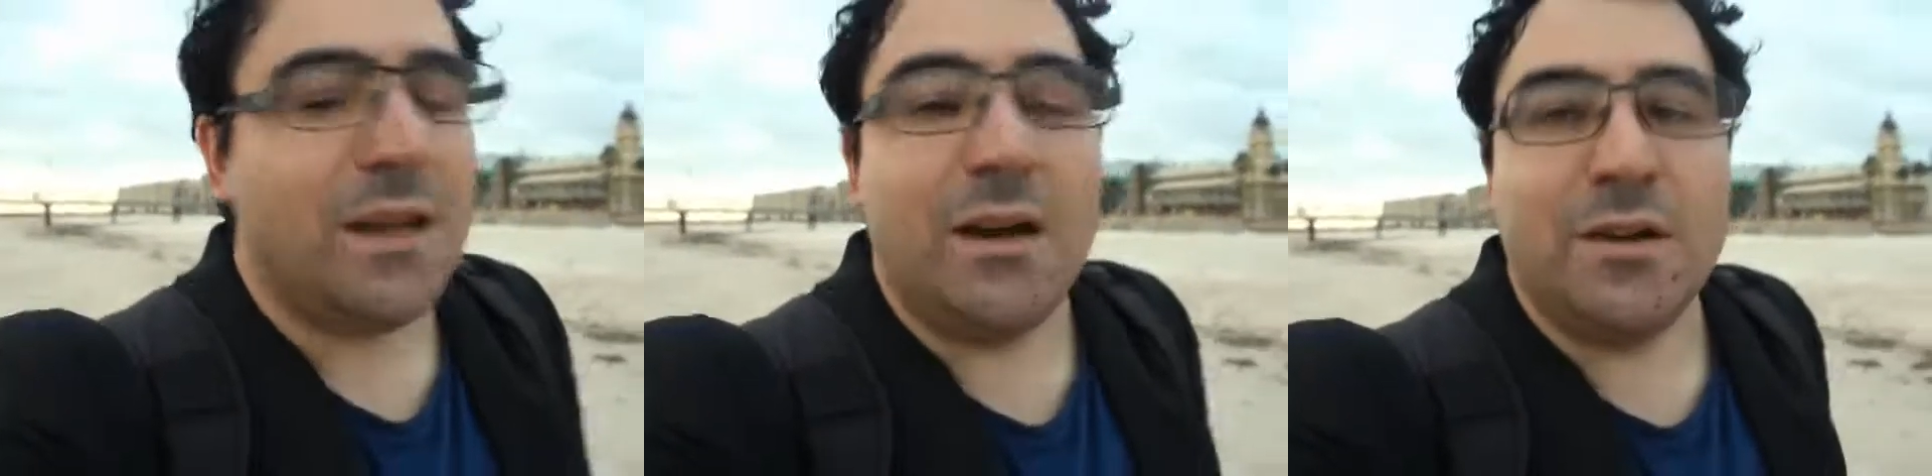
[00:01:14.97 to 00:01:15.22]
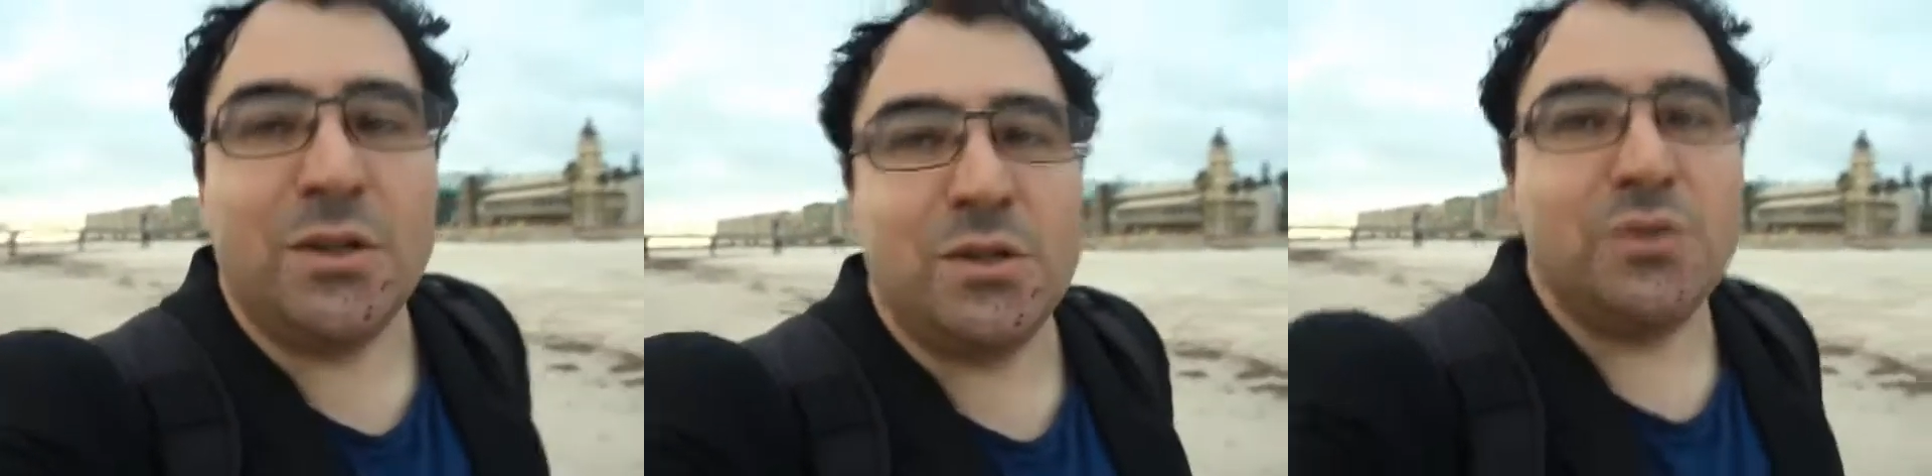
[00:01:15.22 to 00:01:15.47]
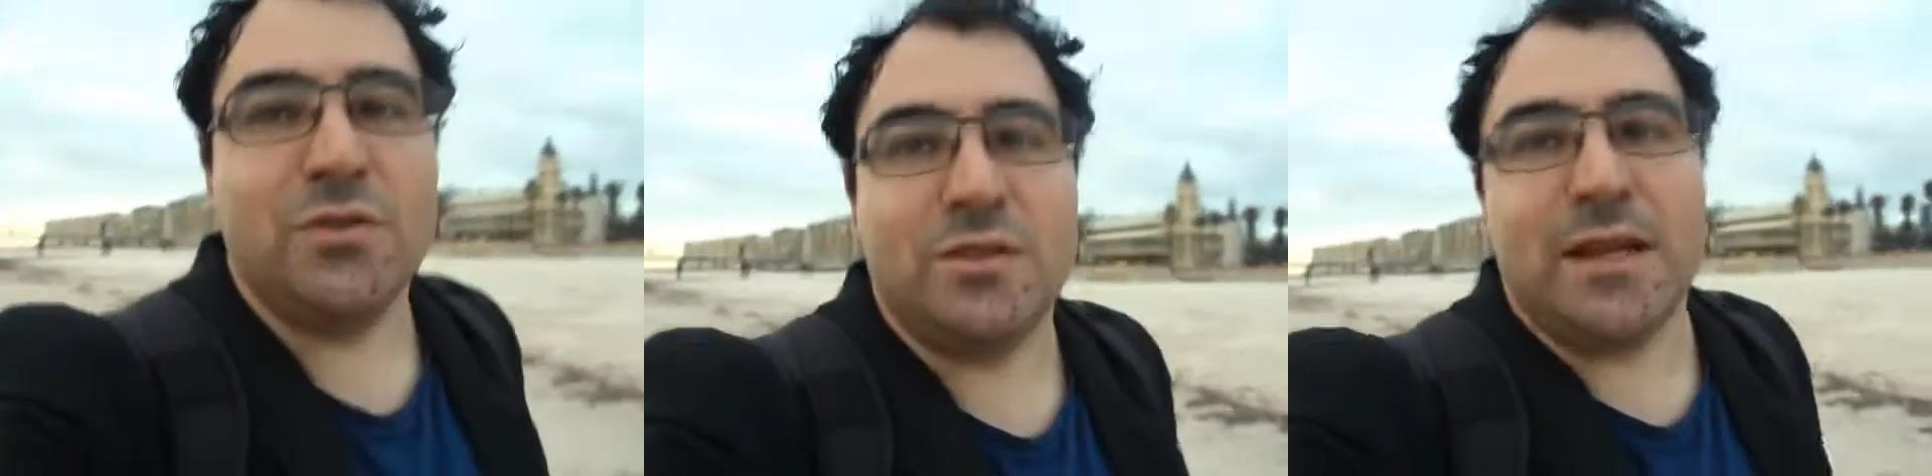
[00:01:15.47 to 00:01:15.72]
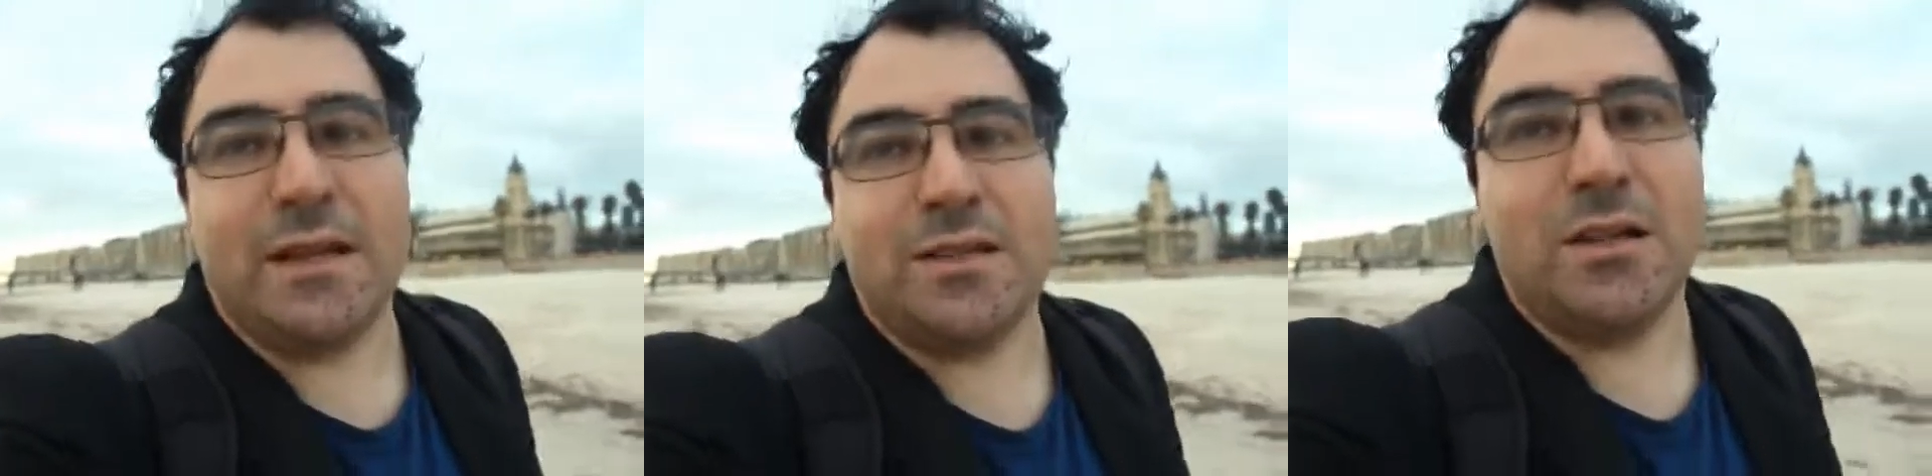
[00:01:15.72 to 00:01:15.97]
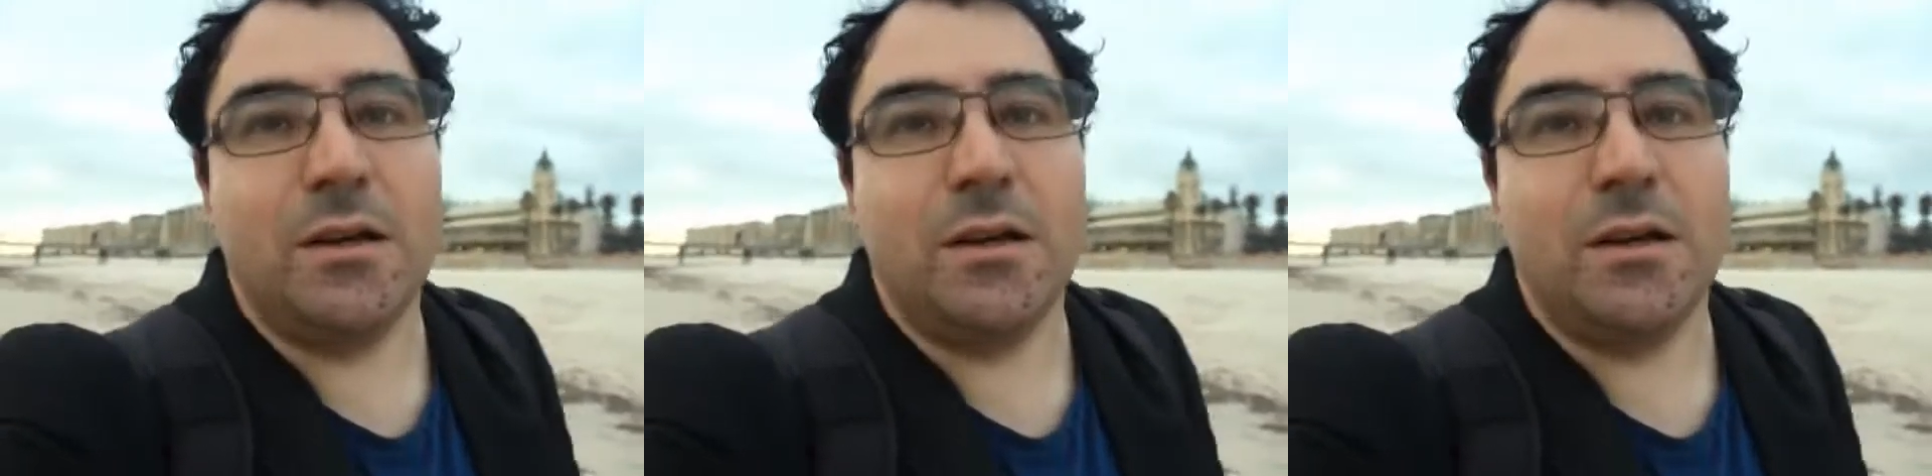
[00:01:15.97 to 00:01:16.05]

I don't use that